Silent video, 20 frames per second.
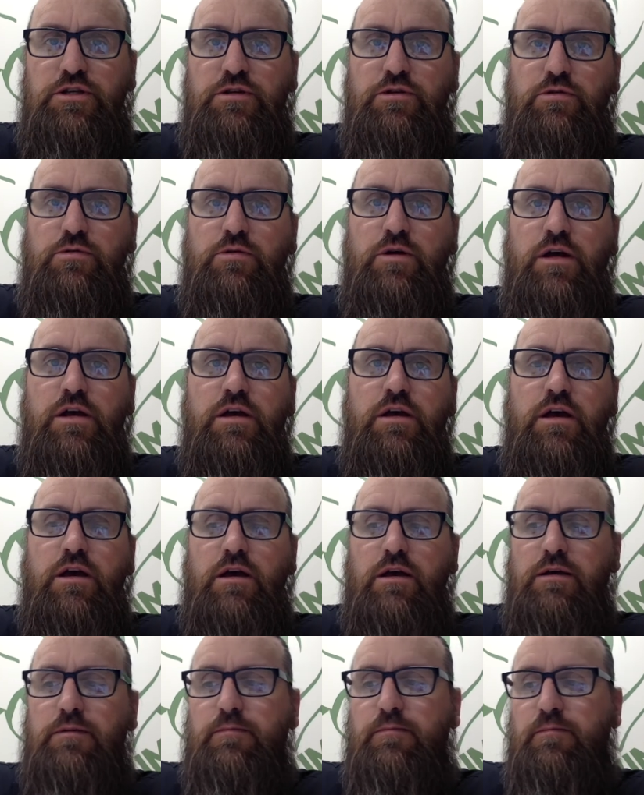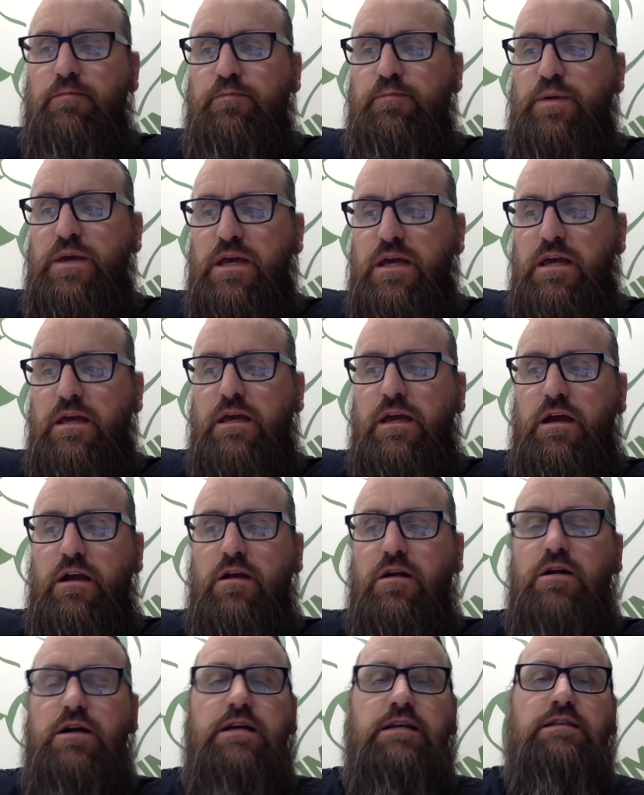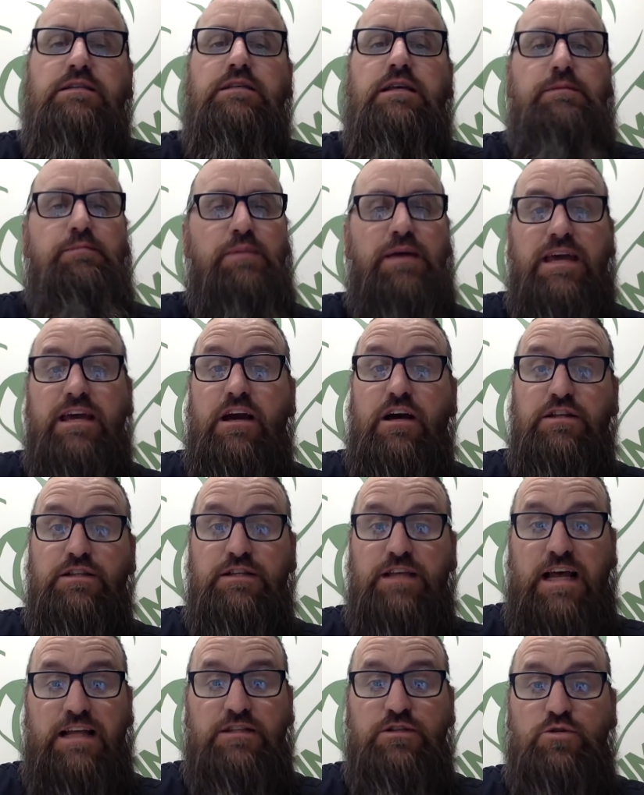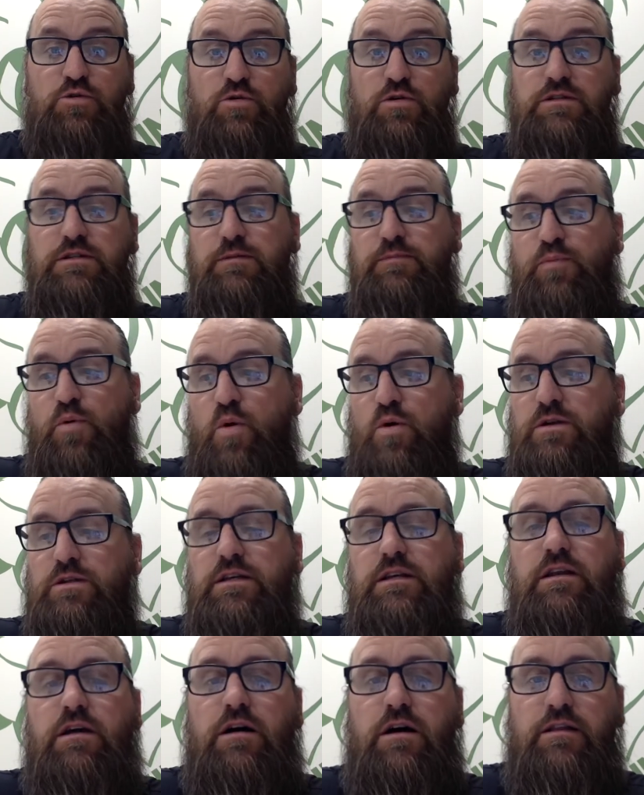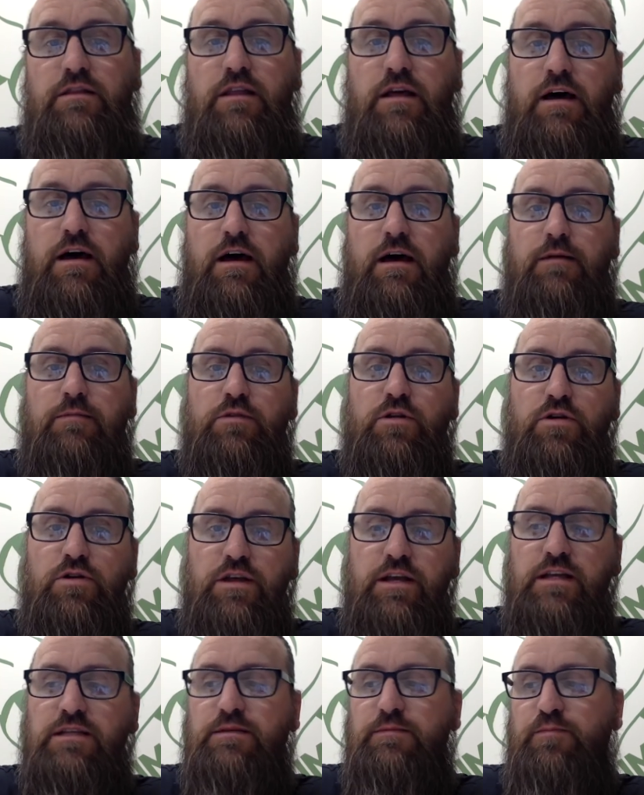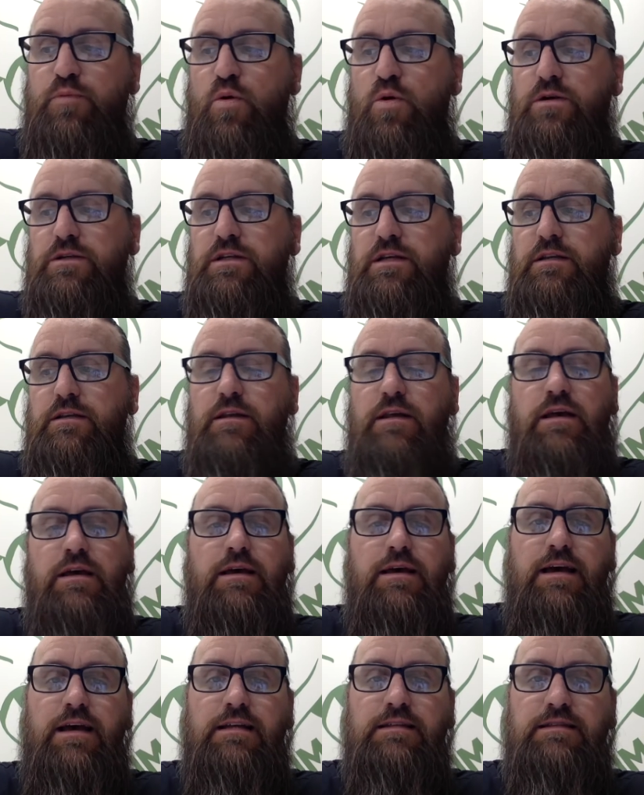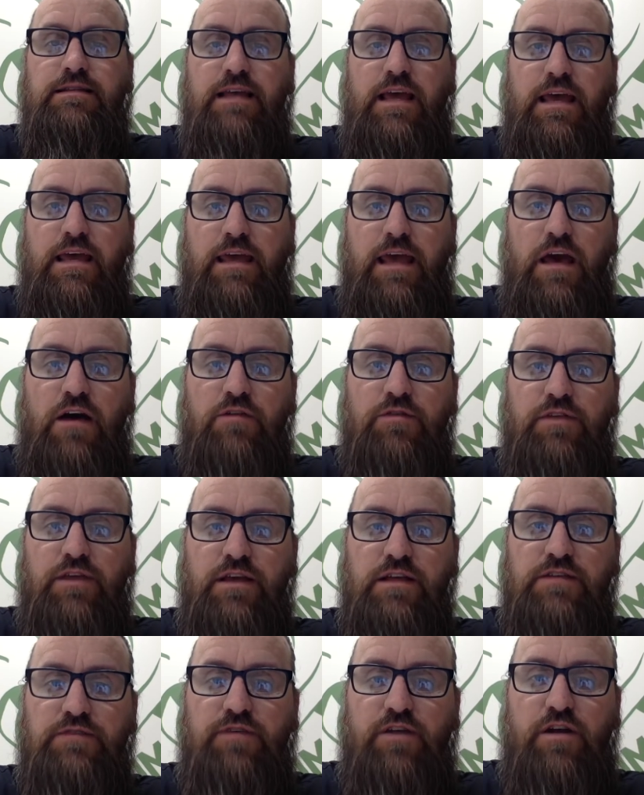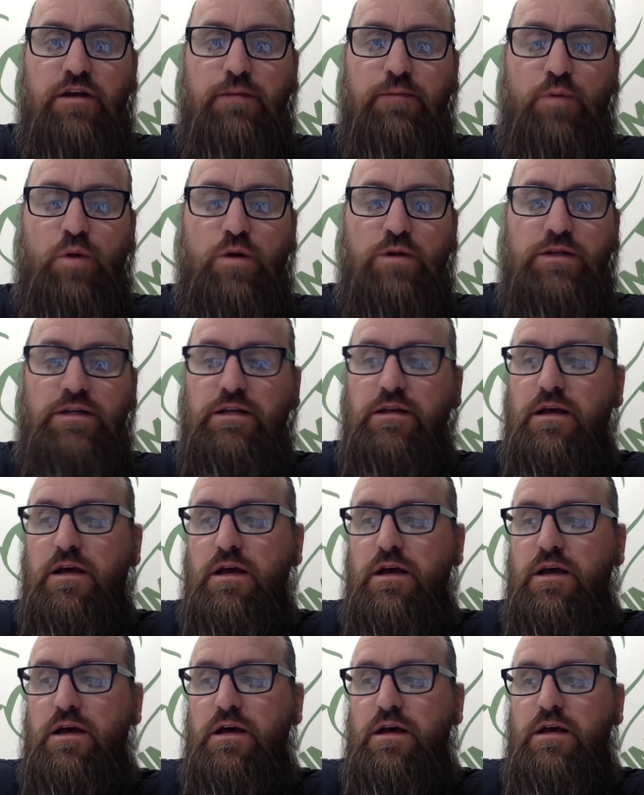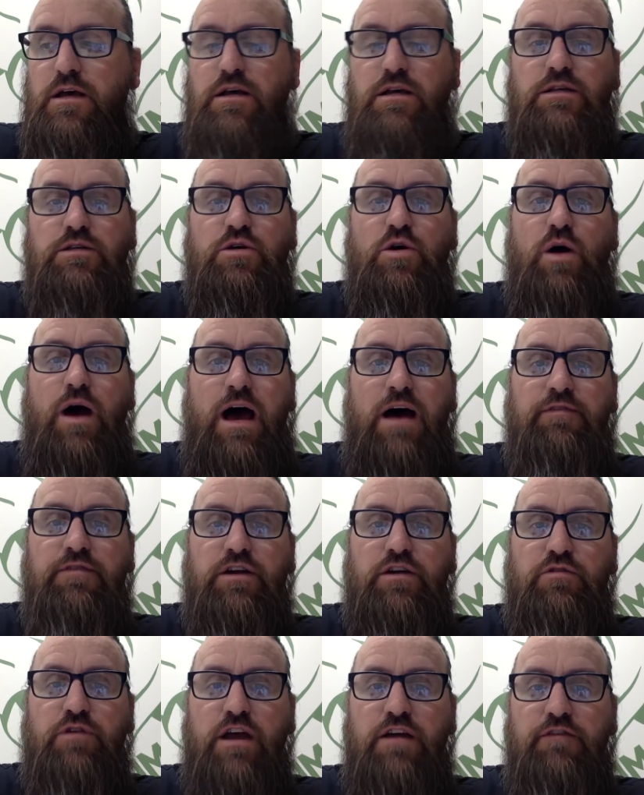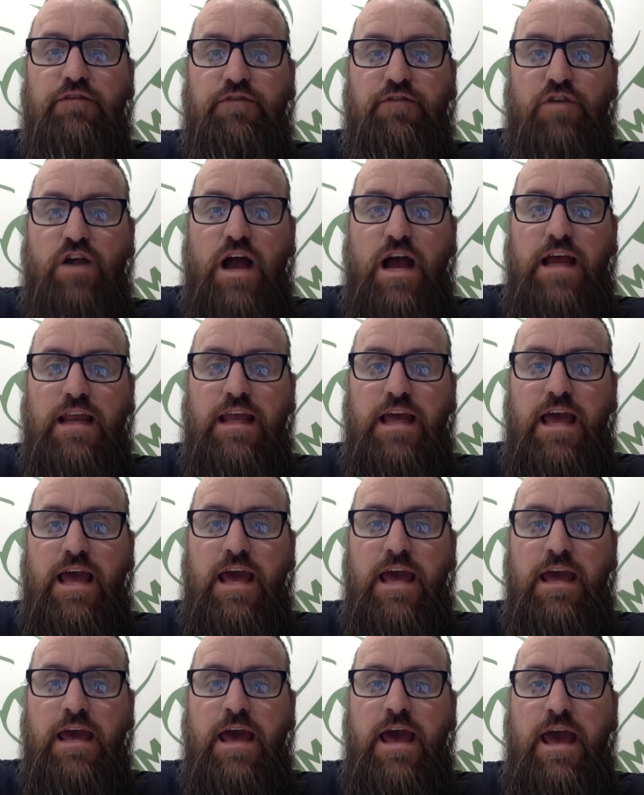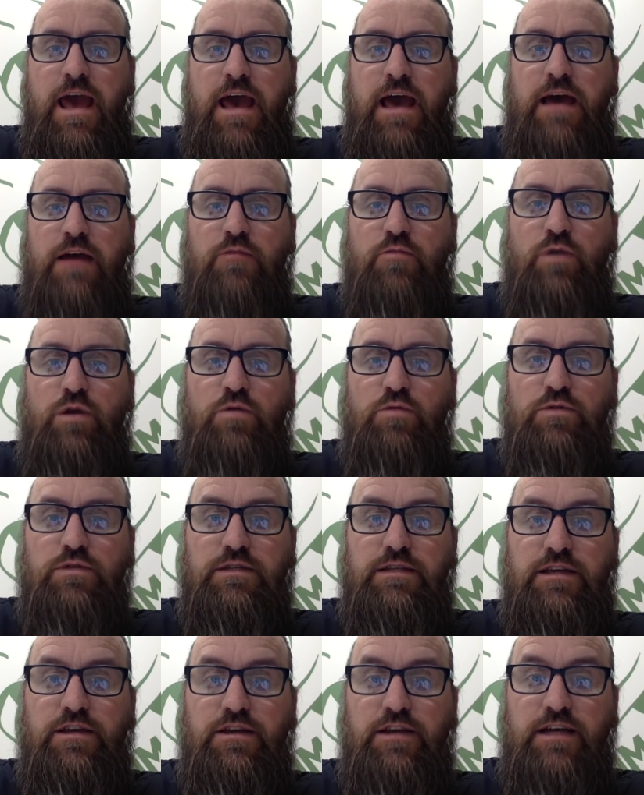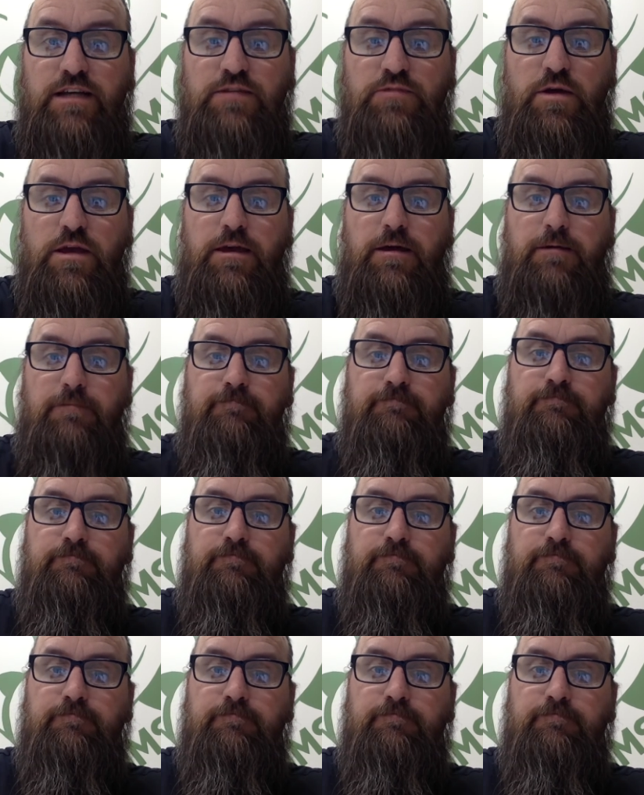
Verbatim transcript: you. Being here is being on at school is important. On uh, learning is important, and staying healthy is very important. So have a great Friday, and we will see you next week.